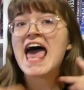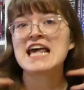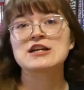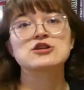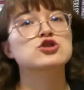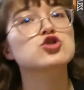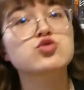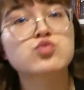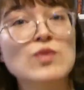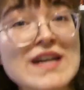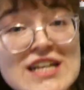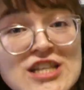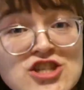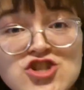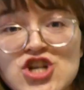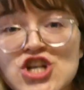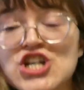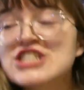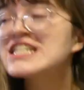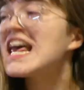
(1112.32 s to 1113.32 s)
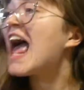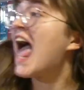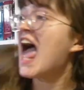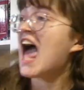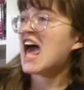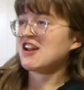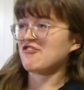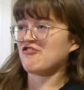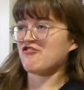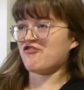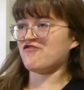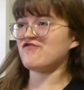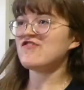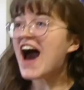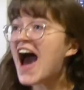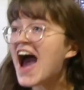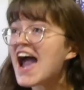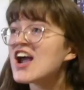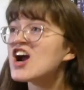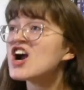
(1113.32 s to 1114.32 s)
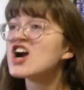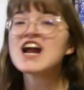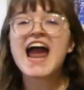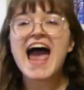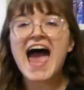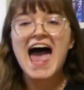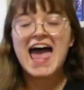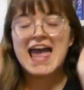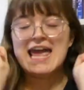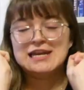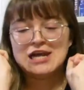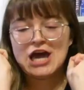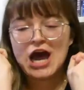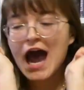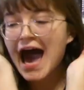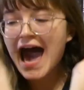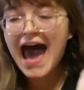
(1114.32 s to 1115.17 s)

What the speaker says: and creatures and fire and